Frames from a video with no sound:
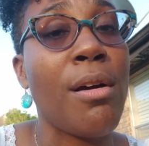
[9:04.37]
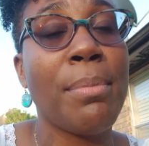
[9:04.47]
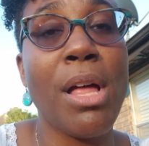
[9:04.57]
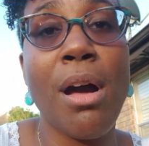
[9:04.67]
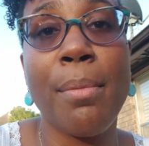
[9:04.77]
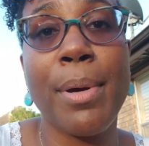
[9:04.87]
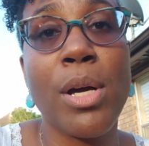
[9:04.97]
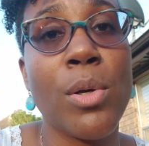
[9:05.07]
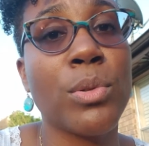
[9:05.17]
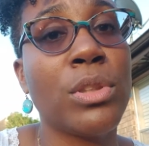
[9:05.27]
blog
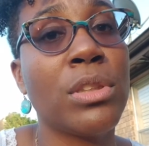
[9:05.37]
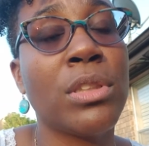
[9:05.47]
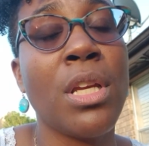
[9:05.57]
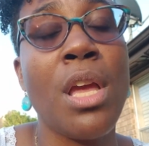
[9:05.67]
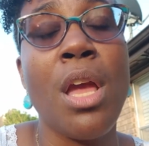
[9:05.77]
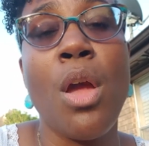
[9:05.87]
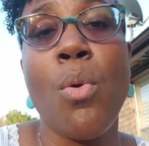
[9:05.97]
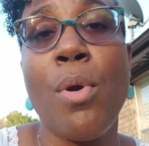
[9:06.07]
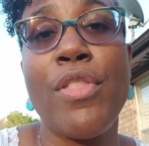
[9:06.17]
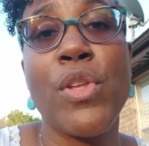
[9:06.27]
posts,
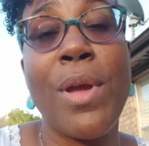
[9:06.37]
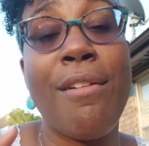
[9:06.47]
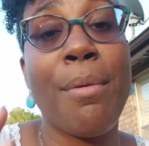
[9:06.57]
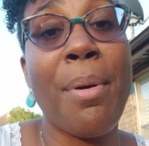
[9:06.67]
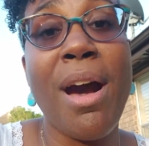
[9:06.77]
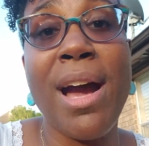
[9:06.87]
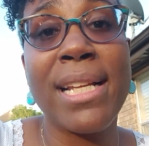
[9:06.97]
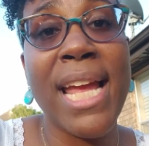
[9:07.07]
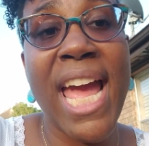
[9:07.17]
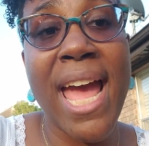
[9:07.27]
whether you have a
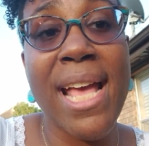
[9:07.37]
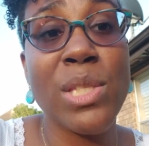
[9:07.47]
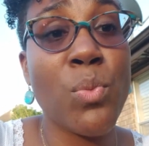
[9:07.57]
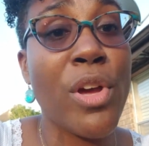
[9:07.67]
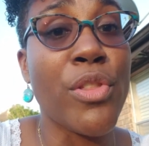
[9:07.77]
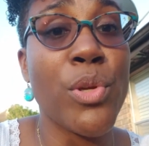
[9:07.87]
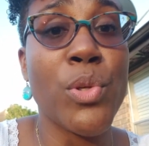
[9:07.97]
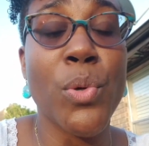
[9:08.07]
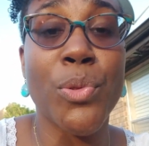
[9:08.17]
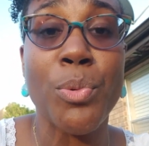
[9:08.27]
podcast, whether you
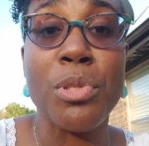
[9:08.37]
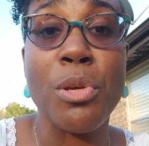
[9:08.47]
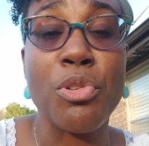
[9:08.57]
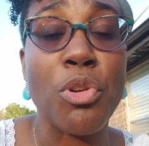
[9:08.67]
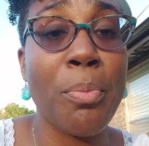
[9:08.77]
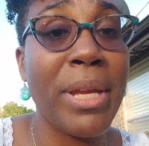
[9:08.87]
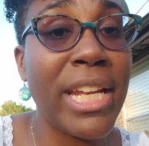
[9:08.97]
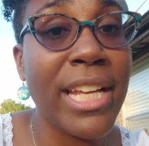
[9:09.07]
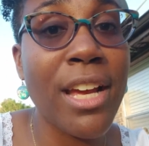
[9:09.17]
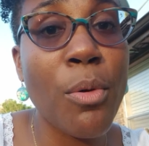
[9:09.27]
do it through social
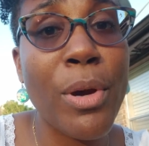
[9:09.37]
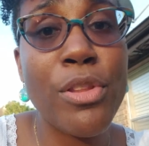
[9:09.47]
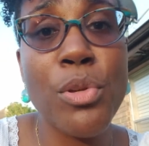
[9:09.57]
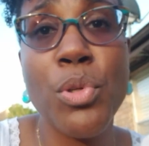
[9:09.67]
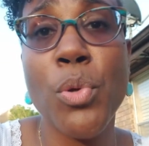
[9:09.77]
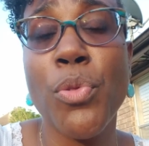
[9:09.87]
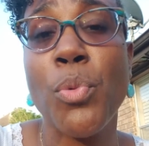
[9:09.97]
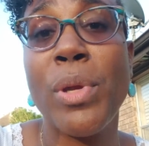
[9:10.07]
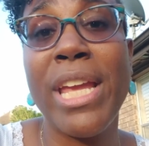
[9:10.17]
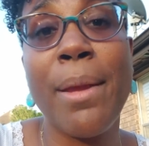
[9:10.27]
media, whether you do it
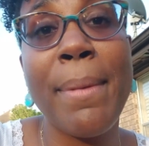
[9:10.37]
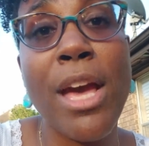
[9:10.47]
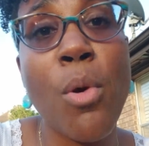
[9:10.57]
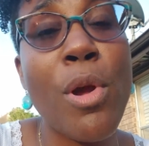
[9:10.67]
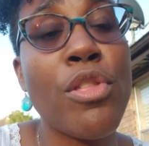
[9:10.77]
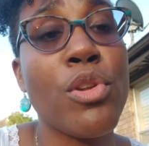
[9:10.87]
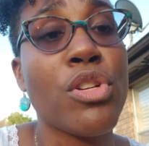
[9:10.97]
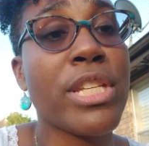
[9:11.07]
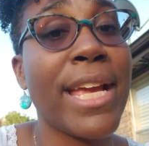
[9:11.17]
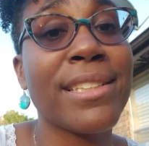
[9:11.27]
through email, whether you're
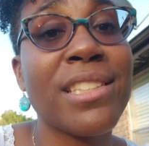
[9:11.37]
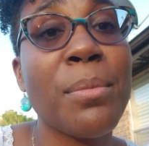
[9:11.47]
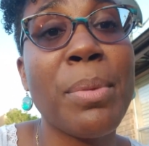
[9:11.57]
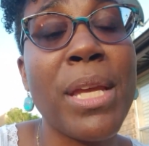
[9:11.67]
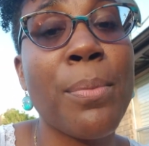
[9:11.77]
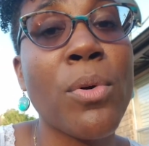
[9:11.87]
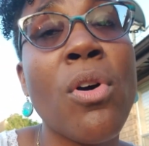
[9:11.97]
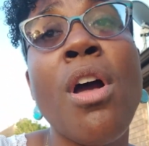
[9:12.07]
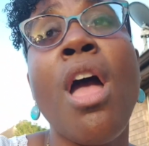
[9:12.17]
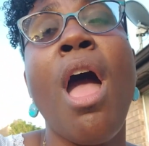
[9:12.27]
texting
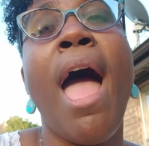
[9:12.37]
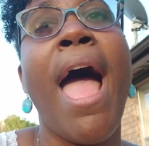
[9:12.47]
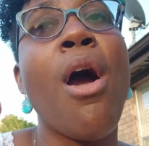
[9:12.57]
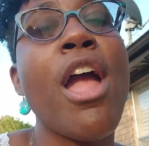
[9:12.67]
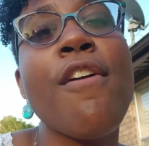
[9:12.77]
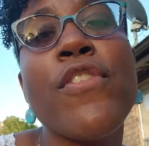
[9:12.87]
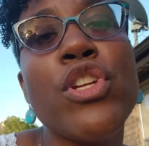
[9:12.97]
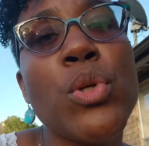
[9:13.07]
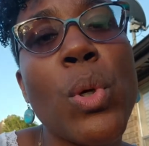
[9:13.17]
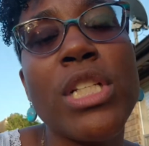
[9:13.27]
people, however
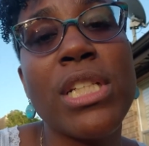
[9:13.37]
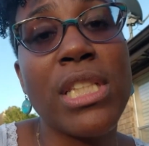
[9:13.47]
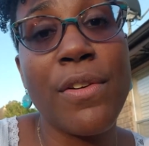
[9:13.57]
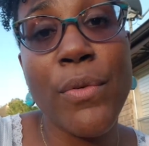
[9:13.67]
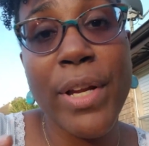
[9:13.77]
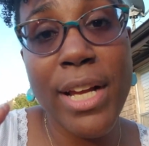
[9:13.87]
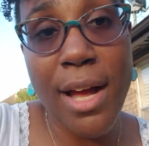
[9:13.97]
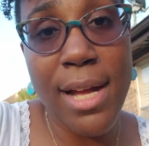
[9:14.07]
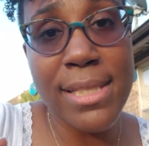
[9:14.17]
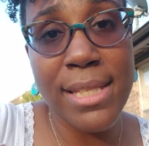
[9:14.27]
you are delivering
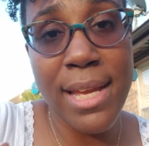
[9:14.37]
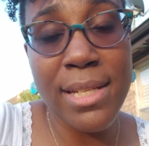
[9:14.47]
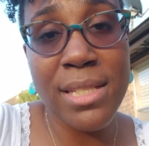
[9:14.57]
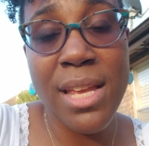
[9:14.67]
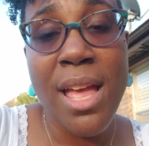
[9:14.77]
content.